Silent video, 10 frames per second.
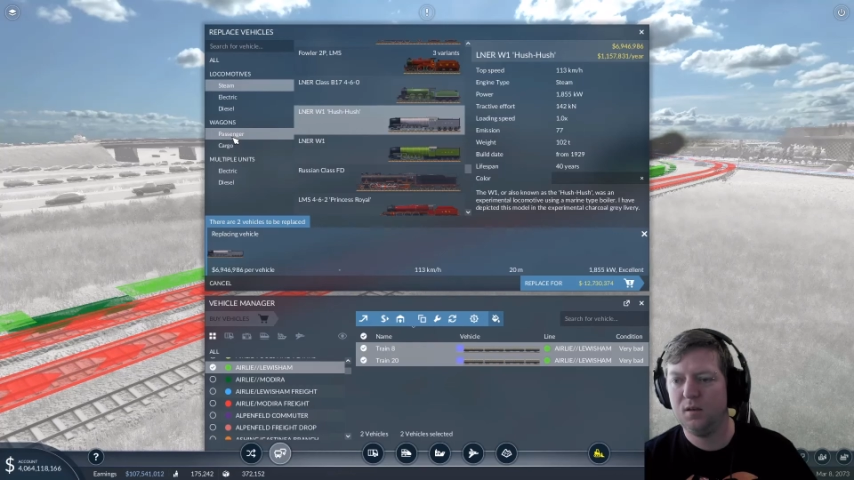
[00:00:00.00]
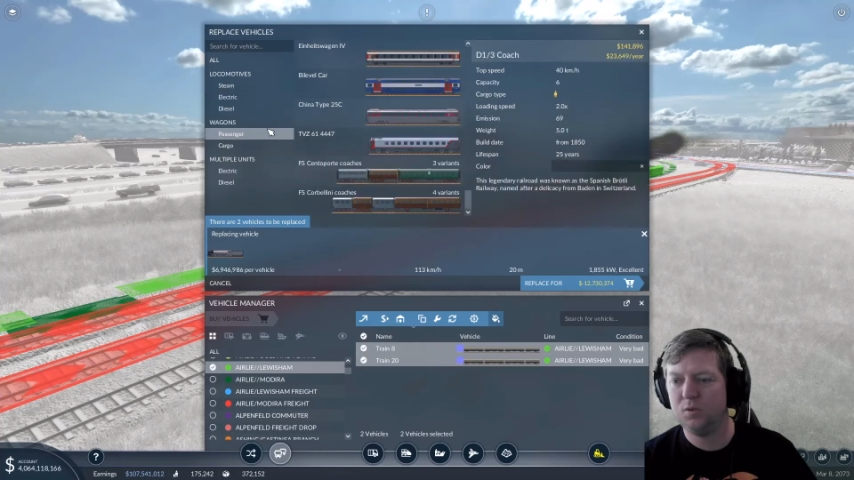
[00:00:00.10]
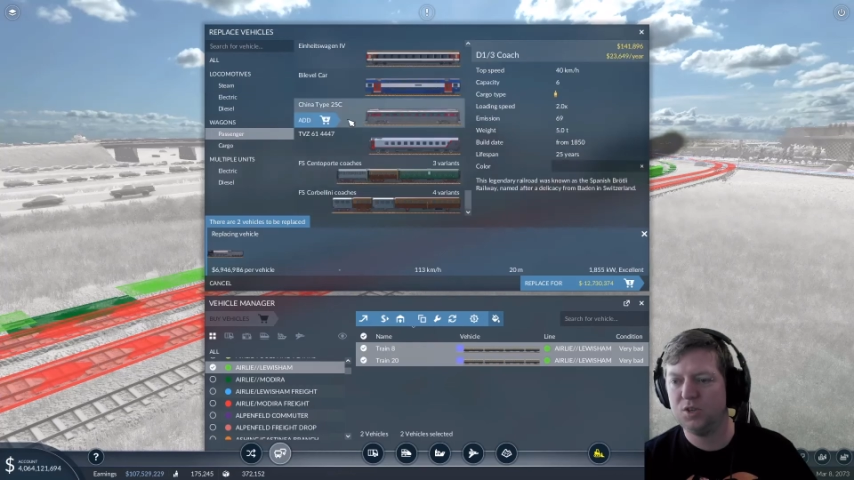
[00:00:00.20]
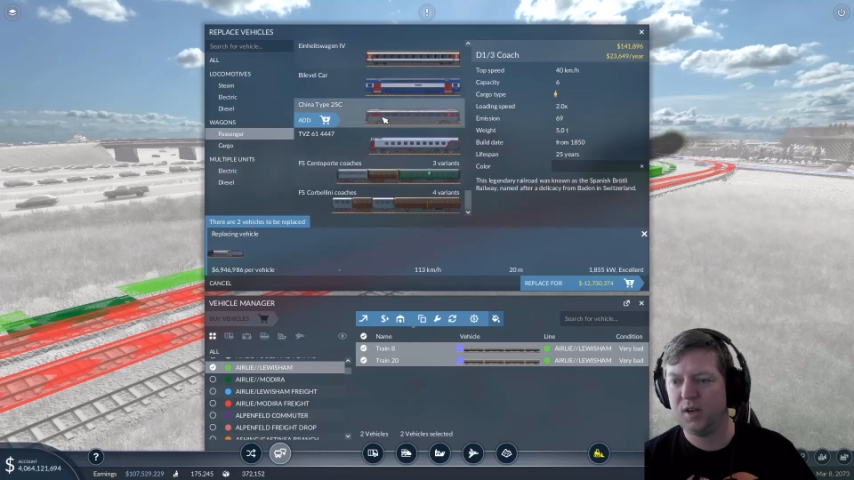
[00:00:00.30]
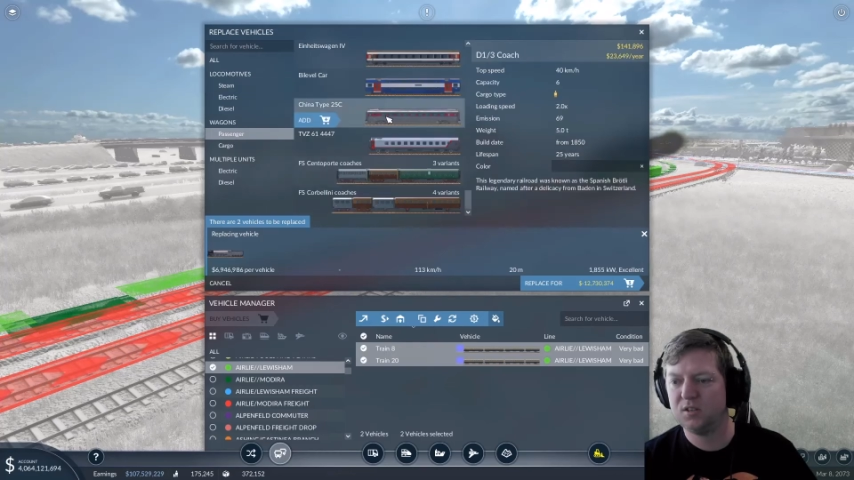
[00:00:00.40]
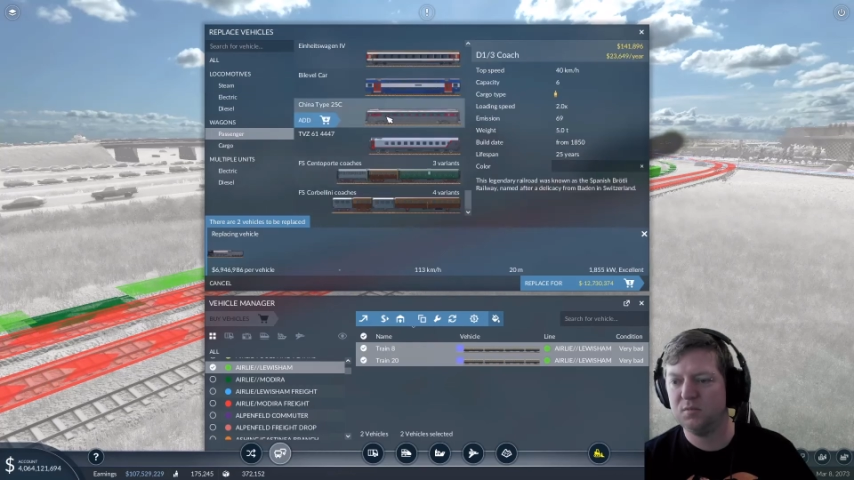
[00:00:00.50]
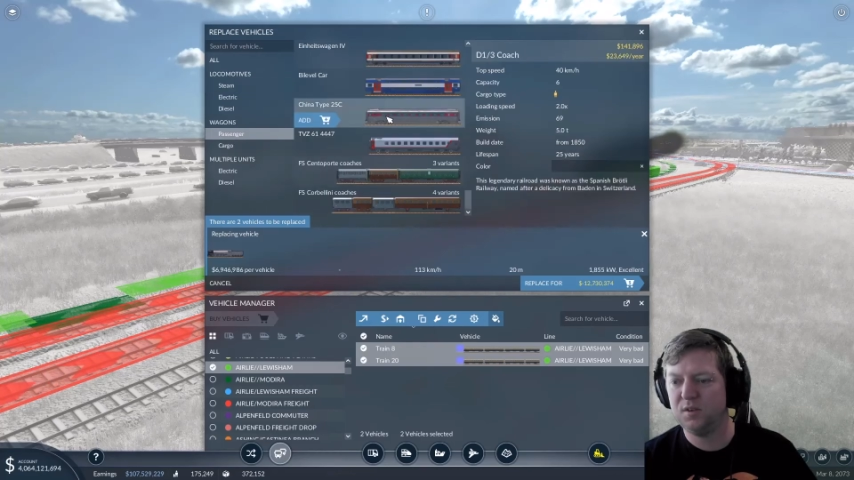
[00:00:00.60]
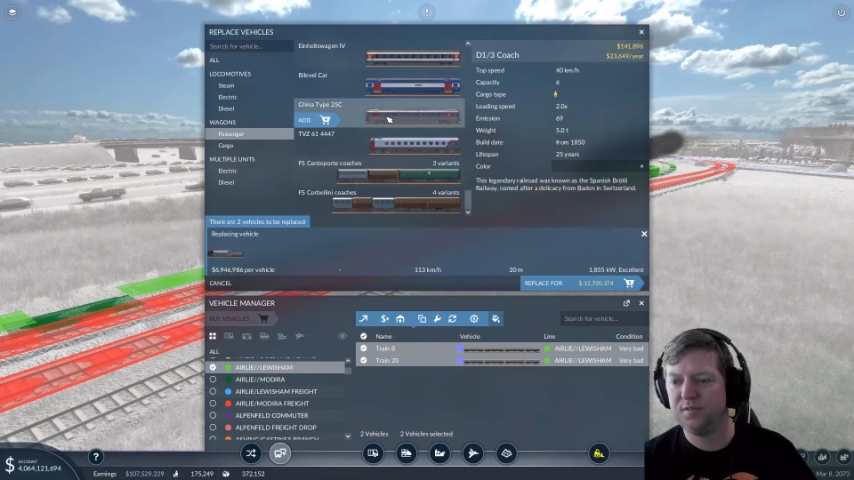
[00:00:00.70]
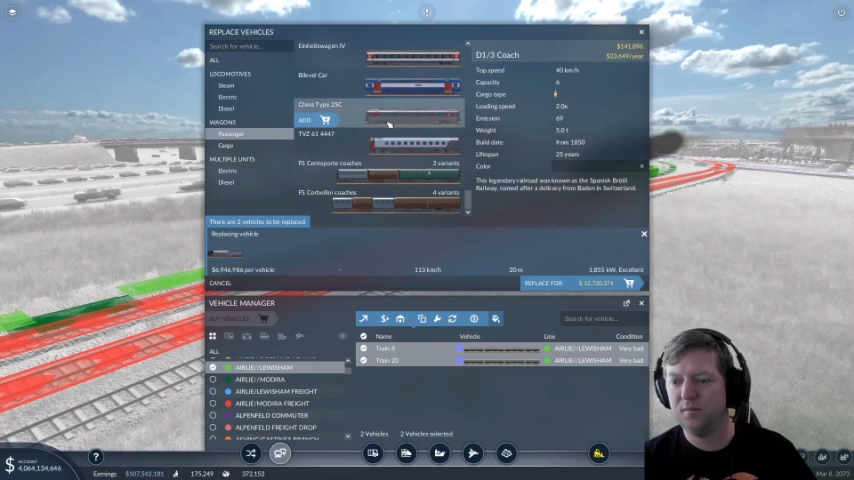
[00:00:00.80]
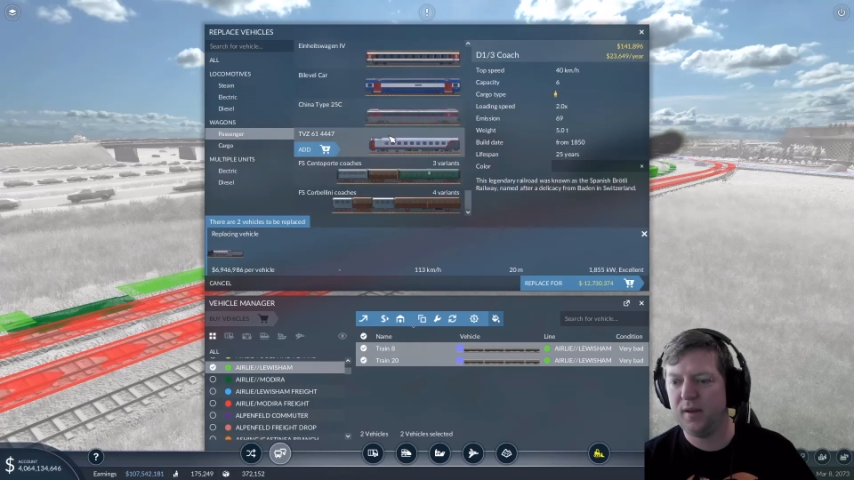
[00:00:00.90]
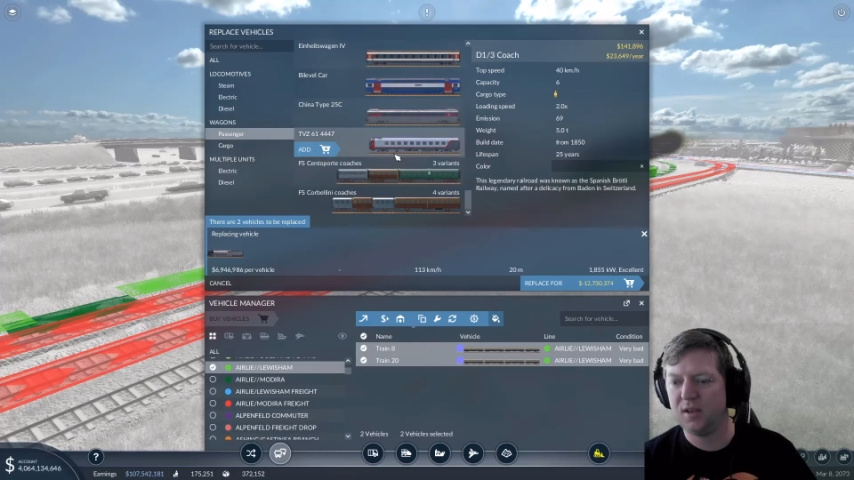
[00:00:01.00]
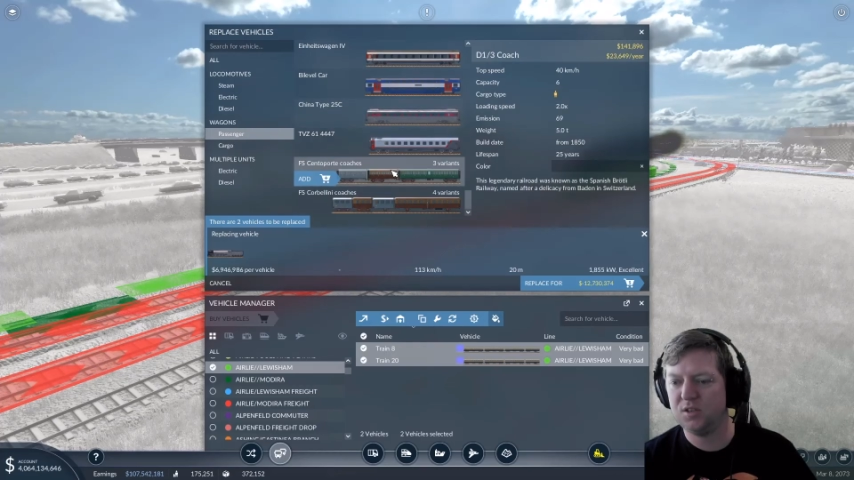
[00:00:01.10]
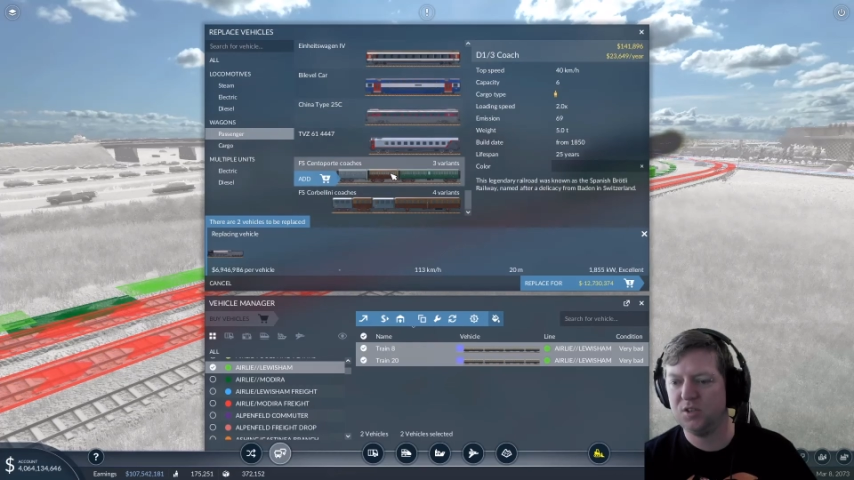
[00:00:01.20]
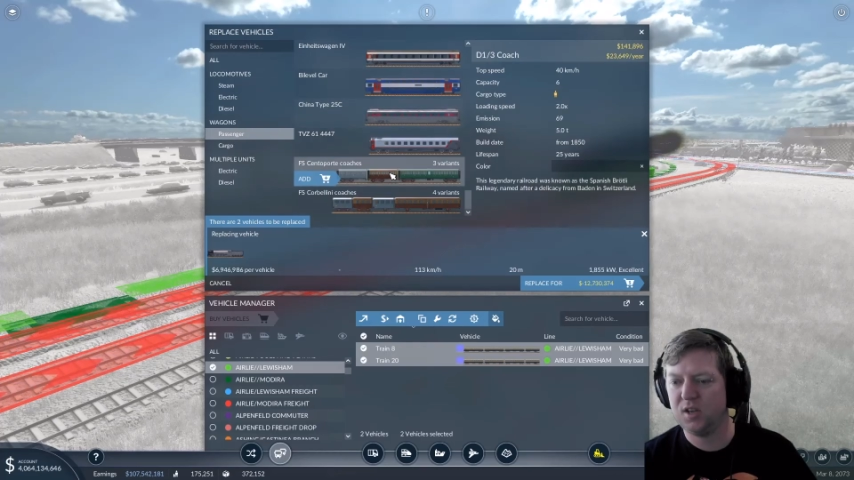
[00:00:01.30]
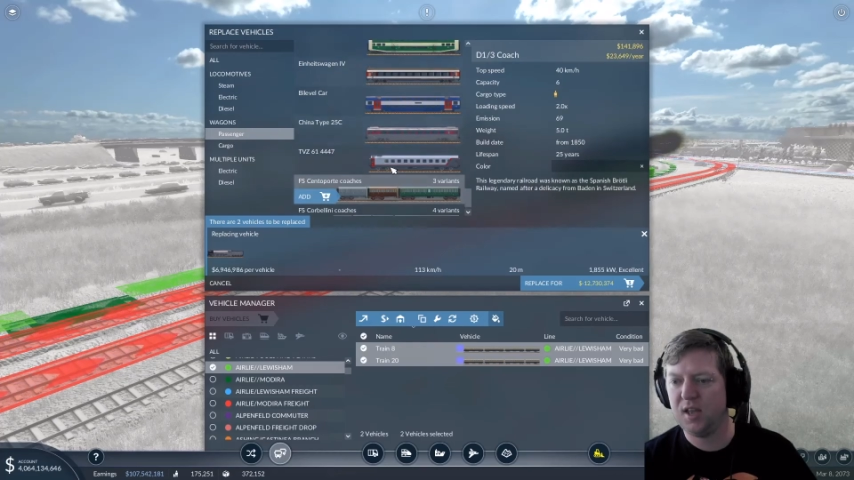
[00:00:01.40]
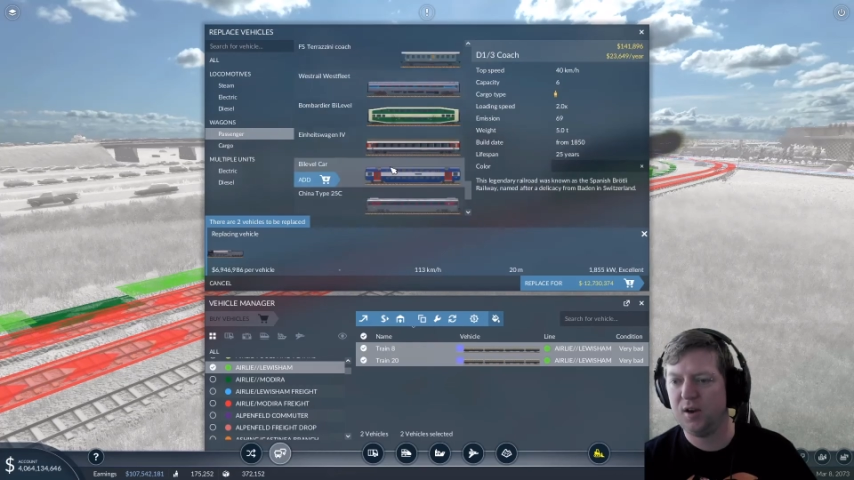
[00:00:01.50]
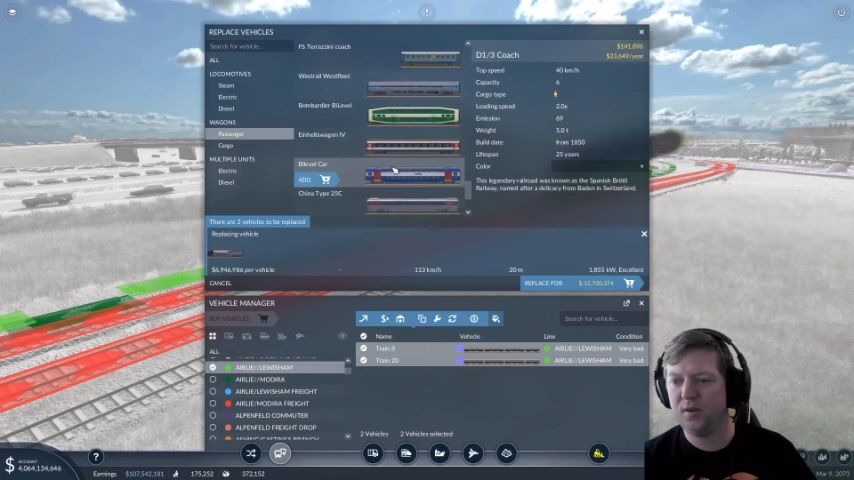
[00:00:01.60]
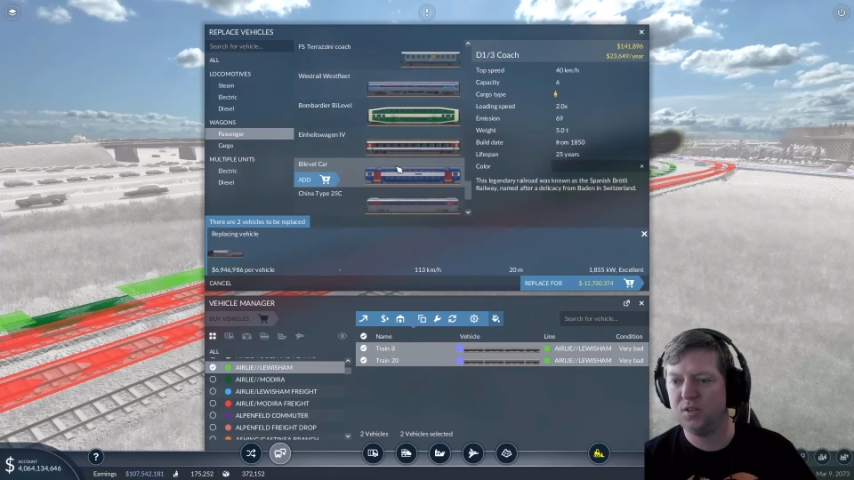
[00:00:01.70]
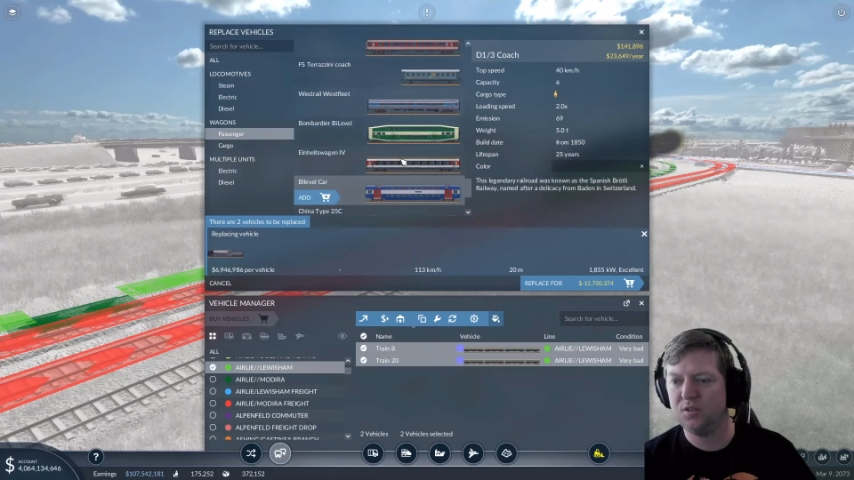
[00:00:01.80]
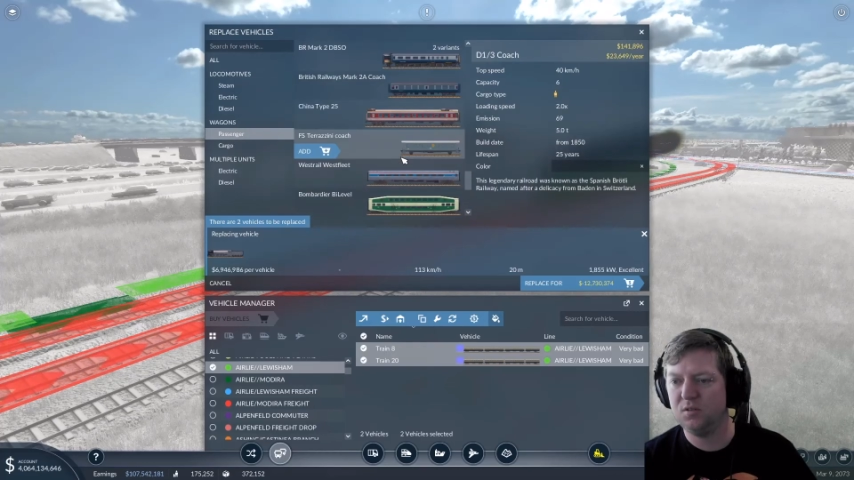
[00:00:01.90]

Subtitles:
We'll chuck some different passenger carriages